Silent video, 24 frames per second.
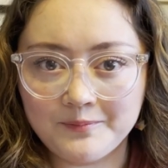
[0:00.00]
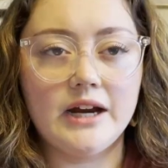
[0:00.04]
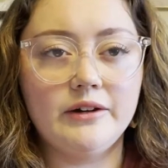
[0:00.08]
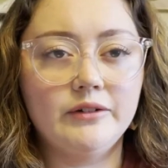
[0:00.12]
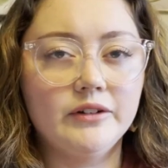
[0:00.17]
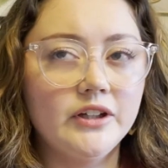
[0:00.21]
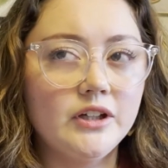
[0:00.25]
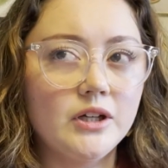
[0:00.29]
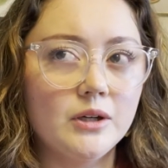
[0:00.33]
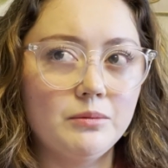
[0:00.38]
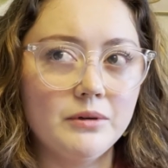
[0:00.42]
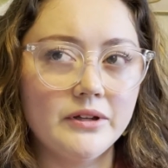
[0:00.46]
I really
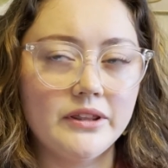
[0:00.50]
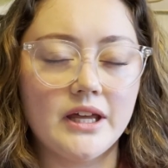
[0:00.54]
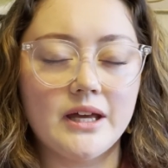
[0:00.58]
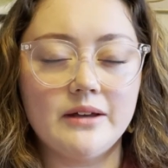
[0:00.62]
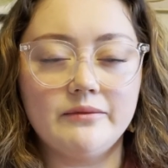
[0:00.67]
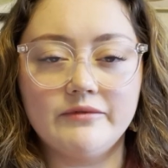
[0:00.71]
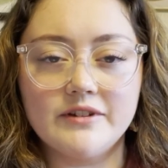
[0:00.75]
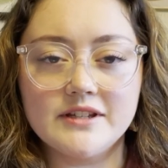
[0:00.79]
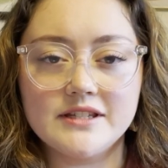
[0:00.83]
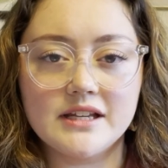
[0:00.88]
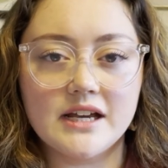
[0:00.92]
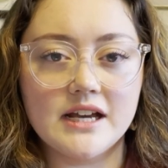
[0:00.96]
hope with
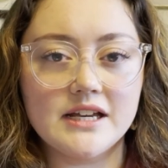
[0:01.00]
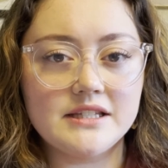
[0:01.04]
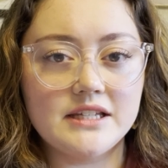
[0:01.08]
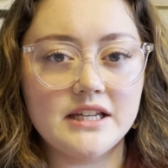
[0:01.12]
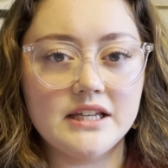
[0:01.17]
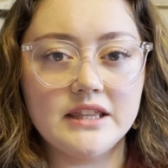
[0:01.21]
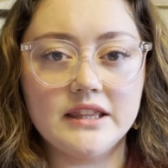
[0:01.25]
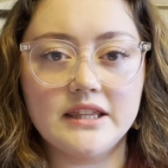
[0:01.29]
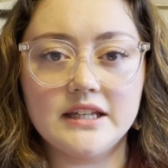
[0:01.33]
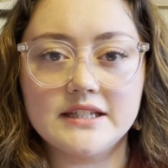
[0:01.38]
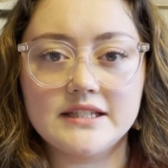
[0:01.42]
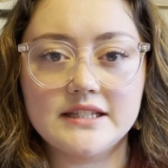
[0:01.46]

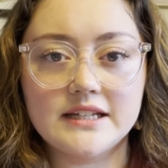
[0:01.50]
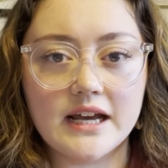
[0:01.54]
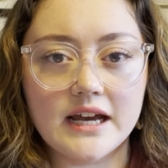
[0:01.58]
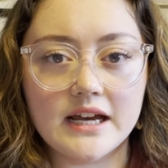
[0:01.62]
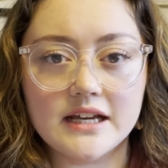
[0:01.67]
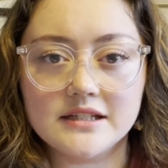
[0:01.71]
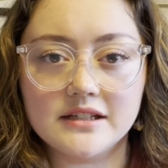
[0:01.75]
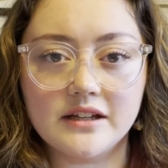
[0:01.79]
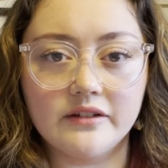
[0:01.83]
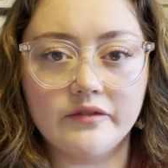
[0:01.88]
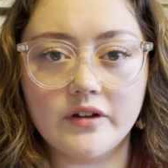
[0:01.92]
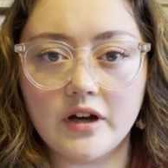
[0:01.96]
emphasizing this
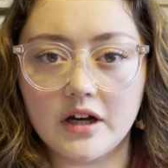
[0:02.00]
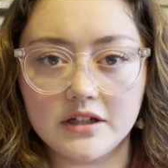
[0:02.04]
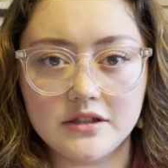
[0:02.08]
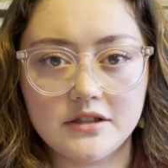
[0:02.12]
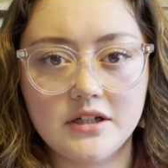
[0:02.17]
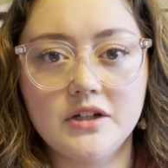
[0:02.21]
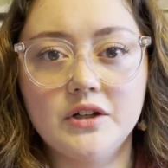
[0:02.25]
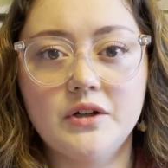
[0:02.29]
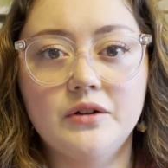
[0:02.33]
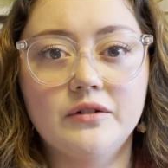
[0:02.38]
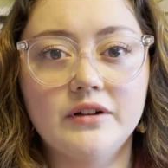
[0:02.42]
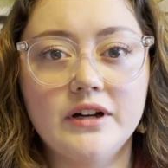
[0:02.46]
task of
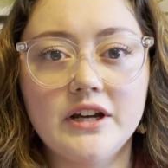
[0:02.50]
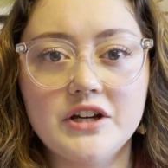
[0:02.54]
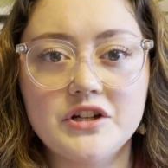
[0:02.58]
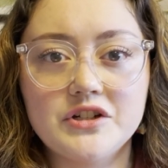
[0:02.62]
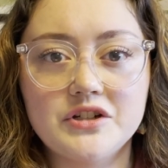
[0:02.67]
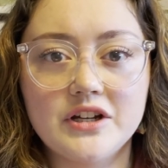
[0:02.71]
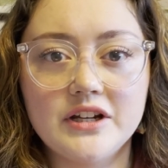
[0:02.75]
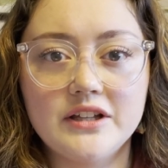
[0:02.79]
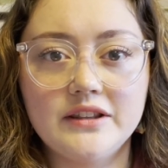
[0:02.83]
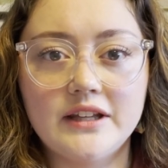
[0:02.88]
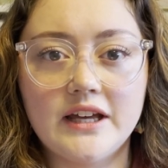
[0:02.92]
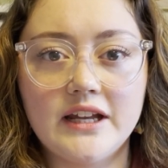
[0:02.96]
content
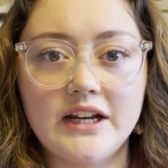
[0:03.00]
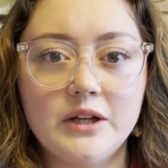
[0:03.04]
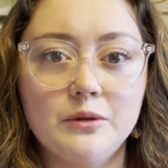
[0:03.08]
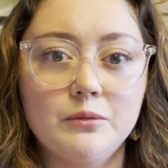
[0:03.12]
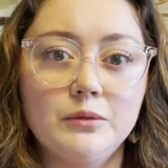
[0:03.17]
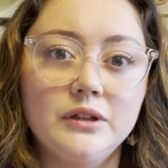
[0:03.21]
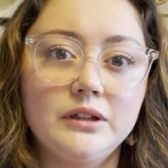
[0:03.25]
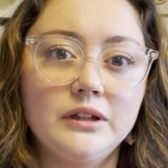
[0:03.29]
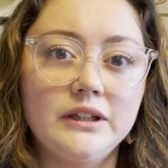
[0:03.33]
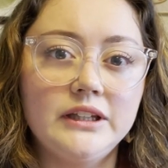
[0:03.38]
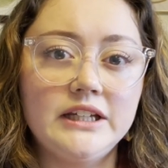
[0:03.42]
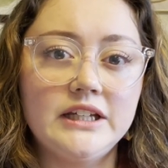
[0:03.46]
creation that it
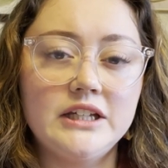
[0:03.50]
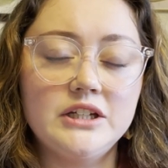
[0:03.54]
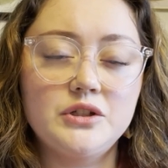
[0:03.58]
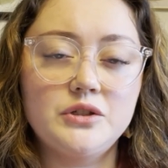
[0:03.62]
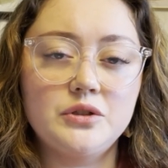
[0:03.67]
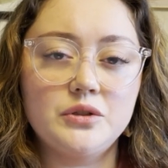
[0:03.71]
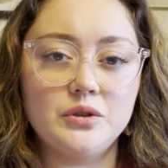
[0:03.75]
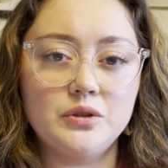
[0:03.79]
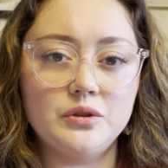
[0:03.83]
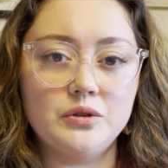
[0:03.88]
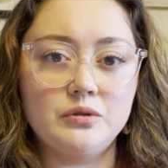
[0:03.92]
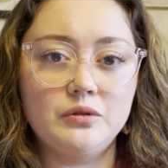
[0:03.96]
will lead
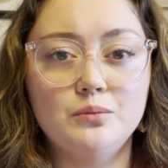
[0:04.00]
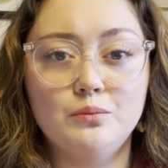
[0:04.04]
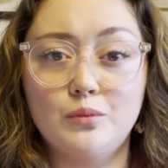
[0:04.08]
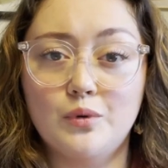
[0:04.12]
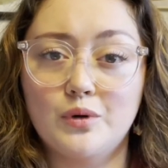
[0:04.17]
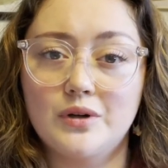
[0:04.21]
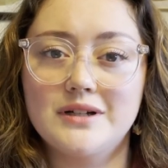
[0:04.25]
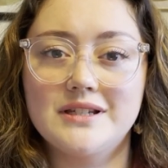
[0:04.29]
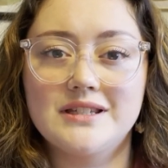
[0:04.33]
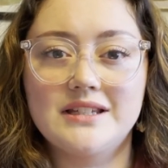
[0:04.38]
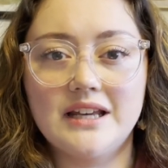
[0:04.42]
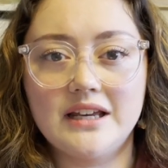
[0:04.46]
to
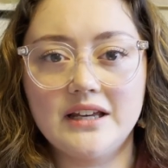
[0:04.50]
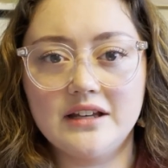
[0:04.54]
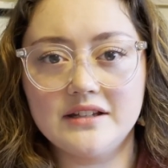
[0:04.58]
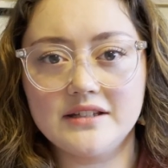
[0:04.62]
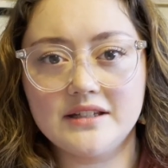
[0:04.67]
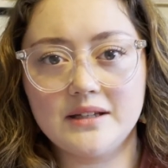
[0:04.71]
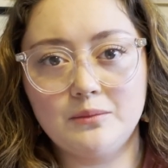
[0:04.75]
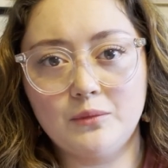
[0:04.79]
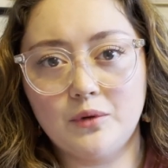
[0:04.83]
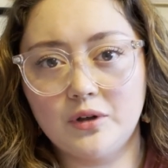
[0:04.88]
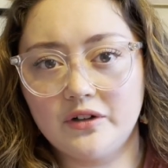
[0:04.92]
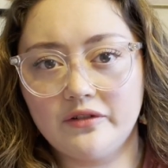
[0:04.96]
more sales
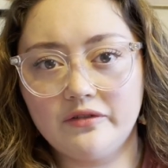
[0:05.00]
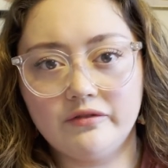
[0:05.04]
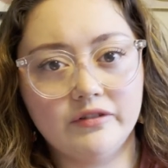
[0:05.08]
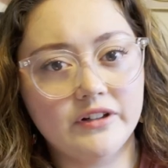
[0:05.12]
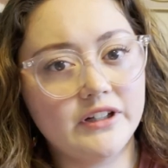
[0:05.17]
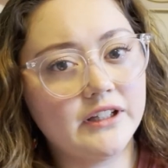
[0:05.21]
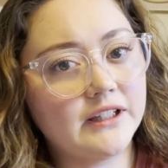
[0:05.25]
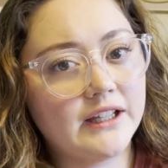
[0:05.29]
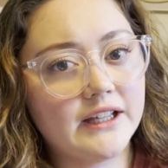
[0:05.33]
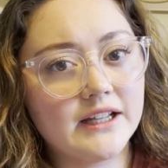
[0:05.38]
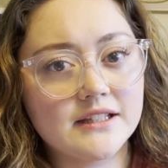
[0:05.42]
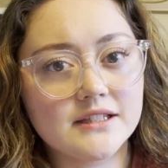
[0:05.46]
and more
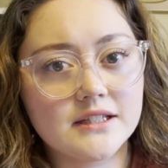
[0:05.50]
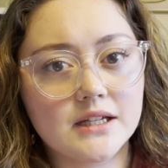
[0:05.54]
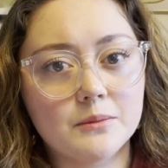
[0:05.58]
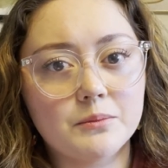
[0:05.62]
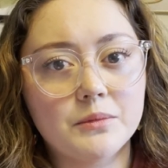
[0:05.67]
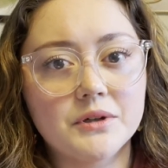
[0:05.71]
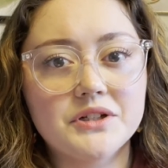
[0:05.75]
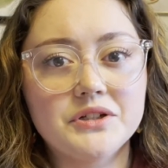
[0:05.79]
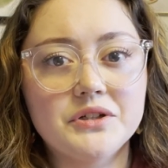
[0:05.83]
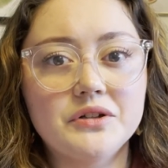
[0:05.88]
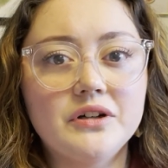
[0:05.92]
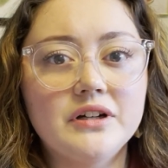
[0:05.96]
freelance
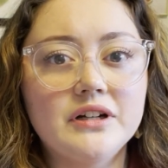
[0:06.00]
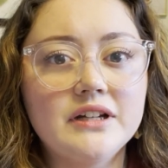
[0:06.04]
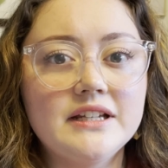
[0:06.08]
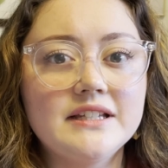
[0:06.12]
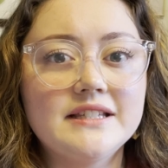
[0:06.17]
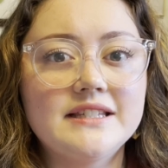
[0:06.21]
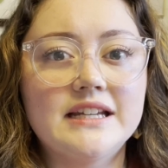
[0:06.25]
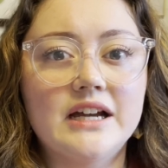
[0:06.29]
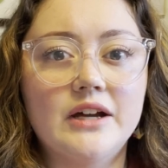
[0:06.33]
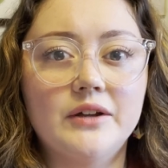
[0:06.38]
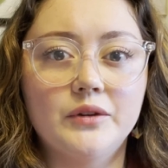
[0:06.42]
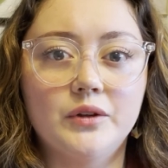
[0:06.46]
opportunities
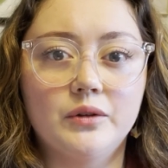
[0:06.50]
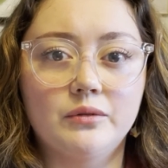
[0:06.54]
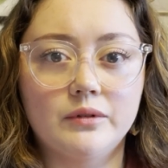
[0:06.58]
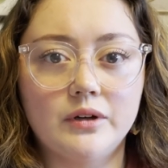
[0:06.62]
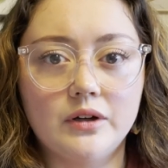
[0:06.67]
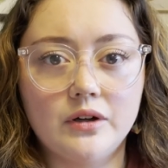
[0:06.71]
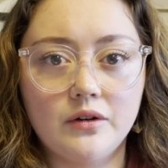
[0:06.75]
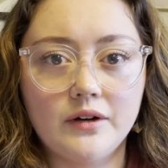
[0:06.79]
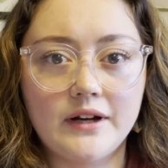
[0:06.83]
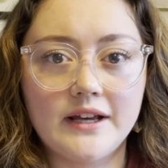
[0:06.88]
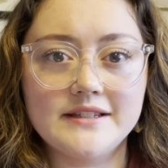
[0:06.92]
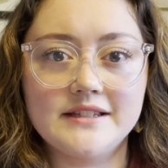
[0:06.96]
down the
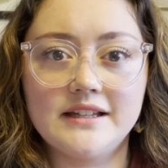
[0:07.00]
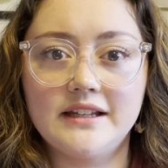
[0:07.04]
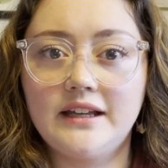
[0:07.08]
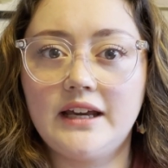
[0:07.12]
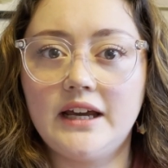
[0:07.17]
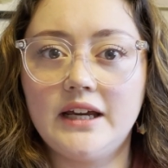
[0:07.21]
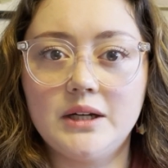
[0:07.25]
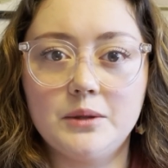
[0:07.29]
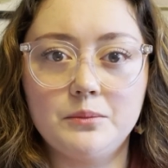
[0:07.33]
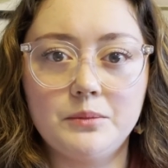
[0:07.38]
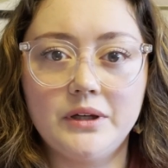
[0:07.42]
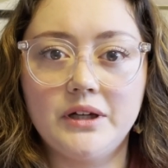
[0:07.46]
road as I
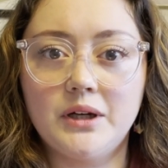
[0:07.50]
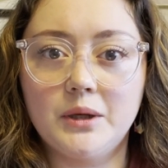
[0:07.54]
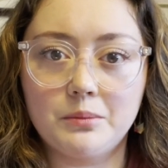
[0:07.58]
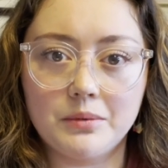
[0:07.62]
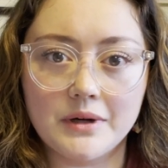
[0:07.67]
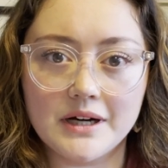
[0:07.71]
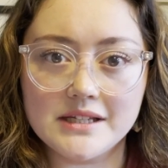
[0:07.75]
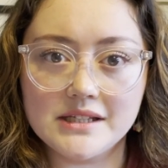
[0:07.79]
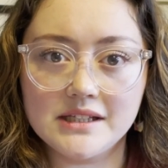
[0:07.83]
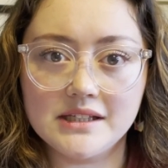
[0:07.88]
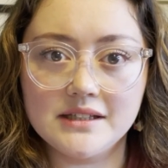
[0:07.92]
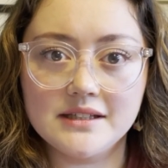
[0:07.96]
gain a bigger
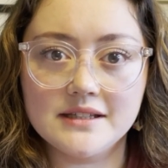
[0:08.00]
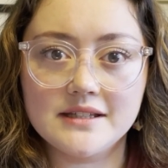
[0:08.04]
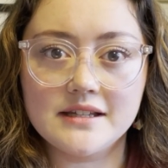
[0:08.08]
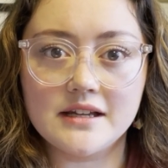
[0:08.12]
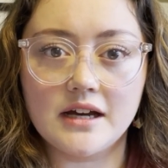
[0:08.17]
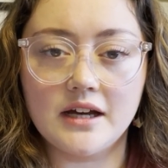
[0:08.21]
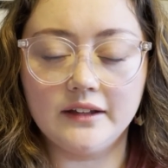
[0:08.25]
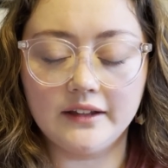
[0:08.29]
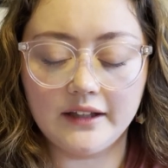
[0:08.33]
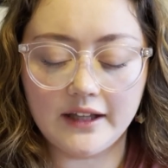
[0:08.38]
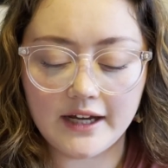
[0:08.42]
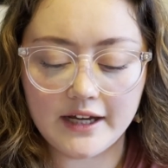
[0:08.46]
presence
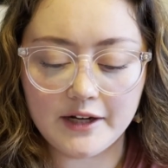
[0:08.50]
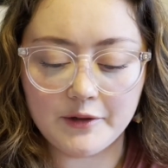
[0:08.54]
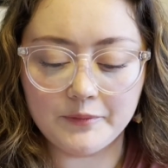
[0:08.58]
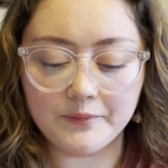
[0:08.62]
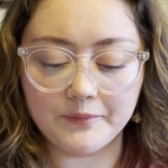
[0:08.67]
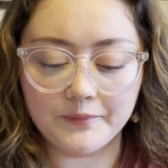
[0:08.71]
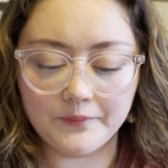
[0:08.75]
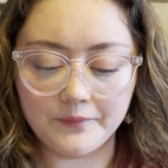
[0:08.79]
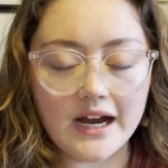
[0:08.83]
online.